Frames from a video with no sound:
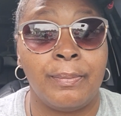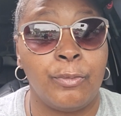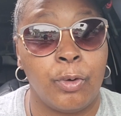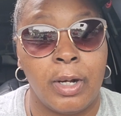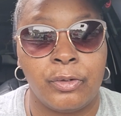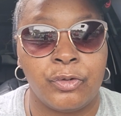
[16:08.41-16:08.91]

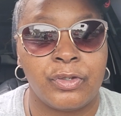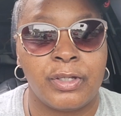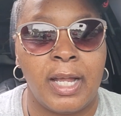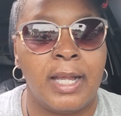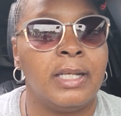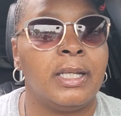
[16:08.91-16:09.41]
more
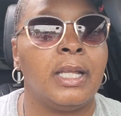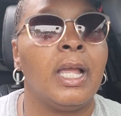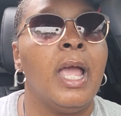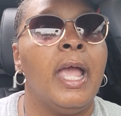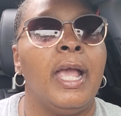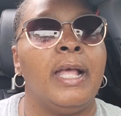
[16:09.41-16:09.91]
understanding,
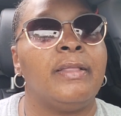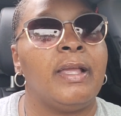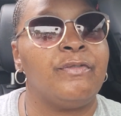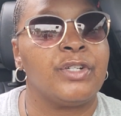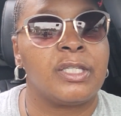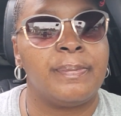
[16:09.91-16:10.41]
and they
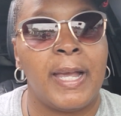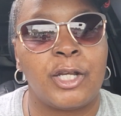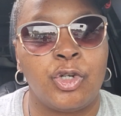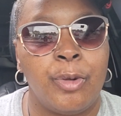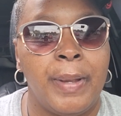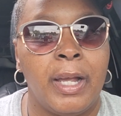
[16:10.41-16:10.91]

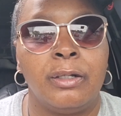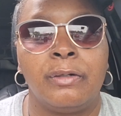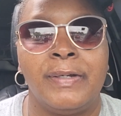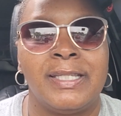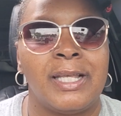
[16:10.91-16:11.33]
respect your boundaries.